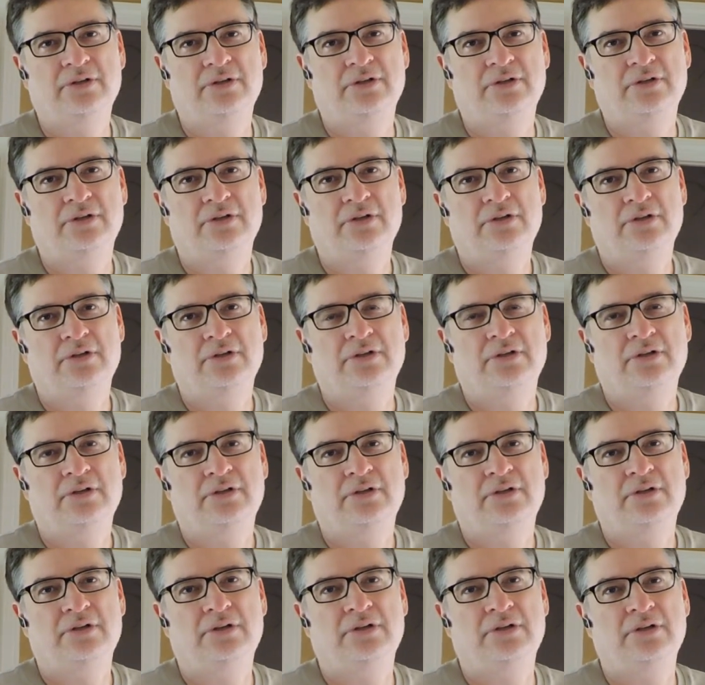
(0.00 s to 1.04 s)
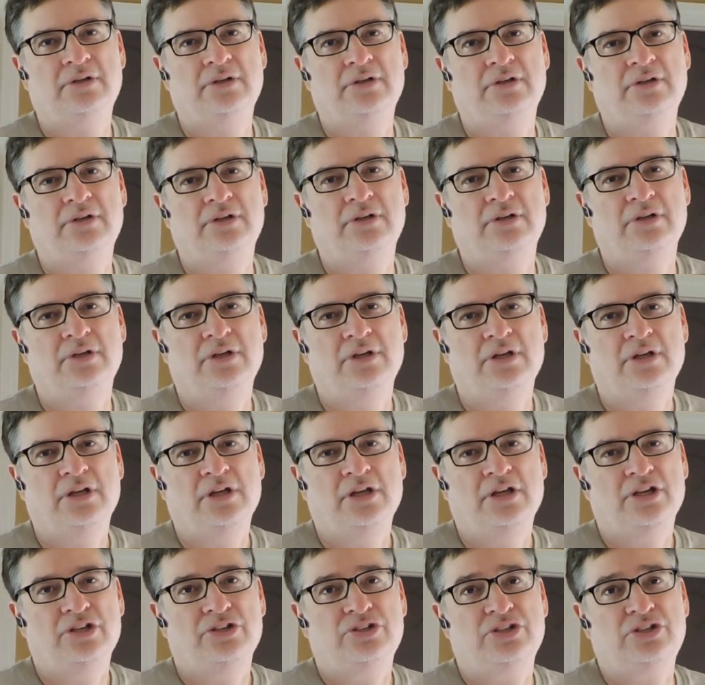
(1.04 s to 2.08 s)
And how many square feet?
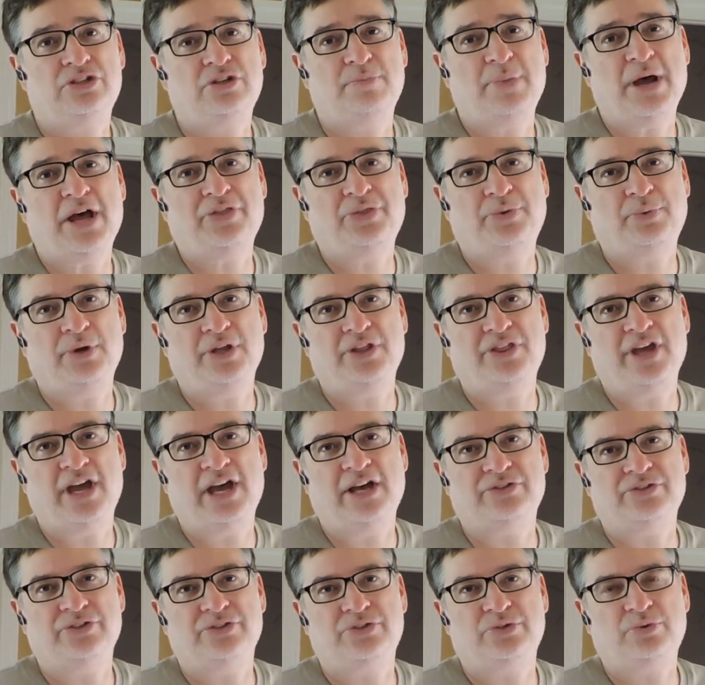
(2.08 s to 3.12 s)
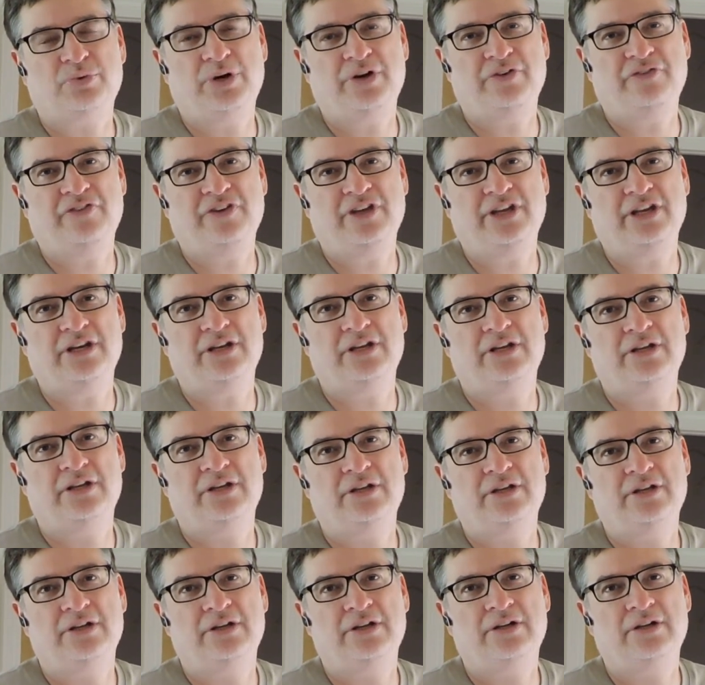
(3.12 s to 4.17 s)
Just about 3,000 square feet. And
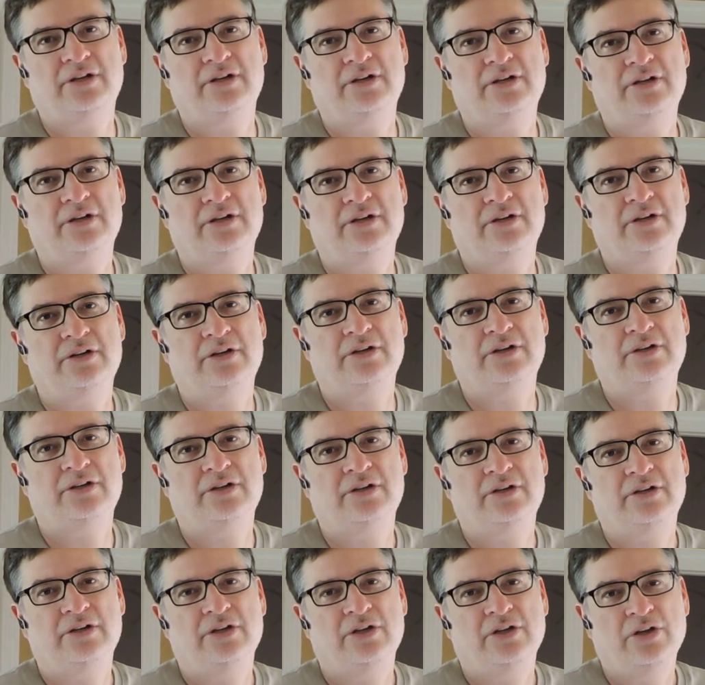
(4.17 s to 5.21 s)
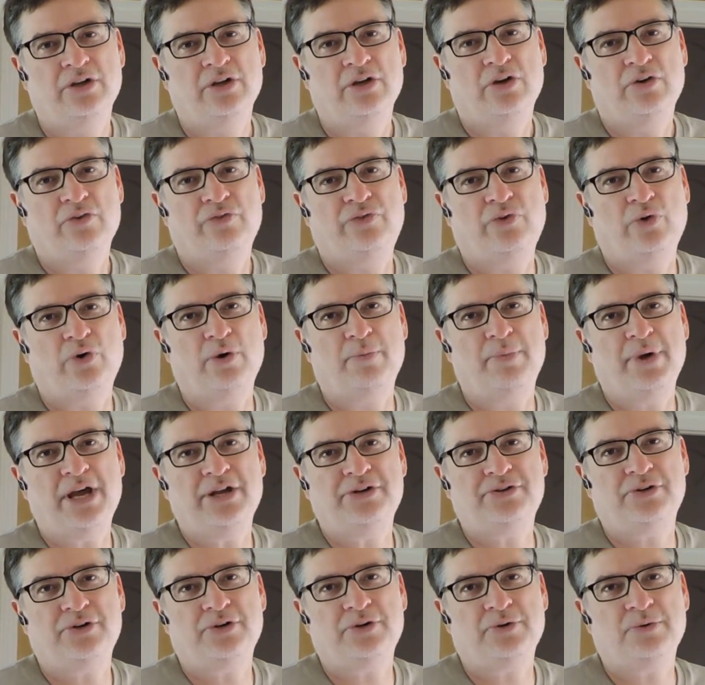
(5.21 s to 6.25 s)
this is what, a four-bedroom?
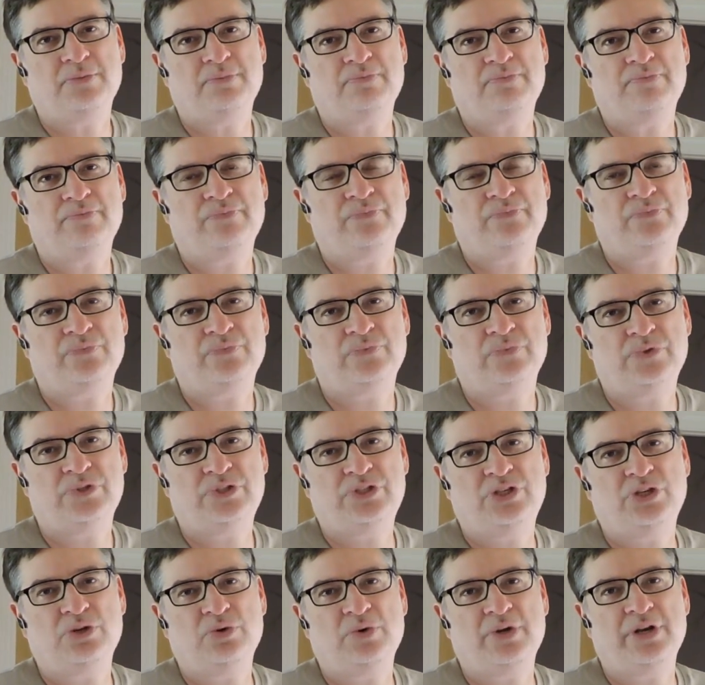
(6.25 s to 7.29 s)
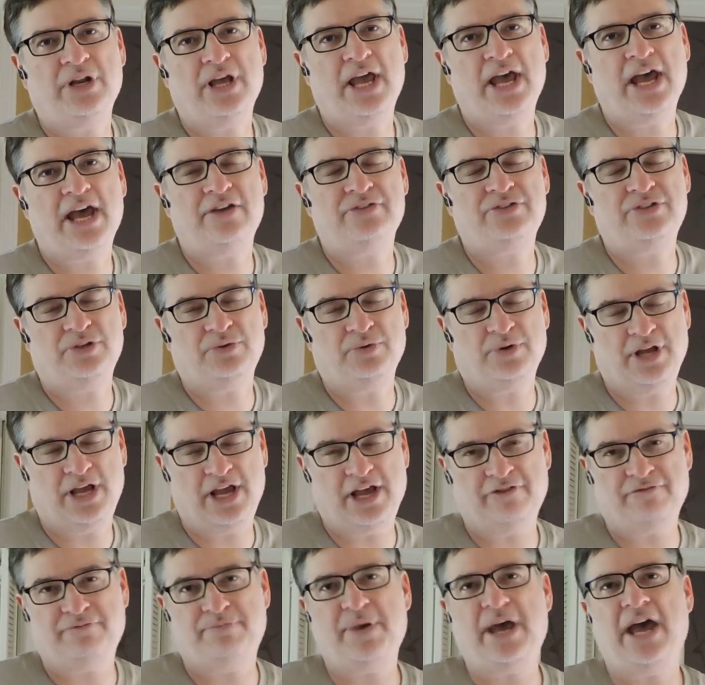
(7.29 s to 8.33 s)
Four-bedroom, two and a
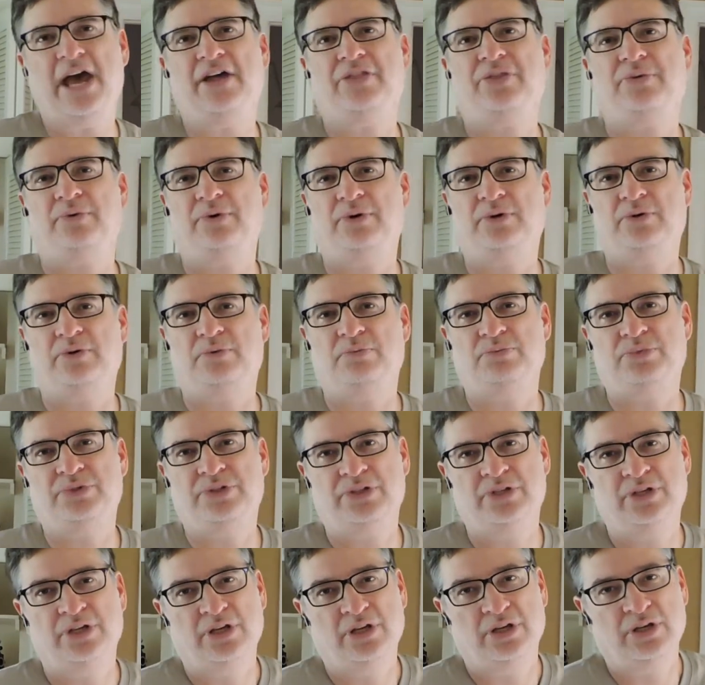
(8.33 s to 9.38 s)
half bathrooms,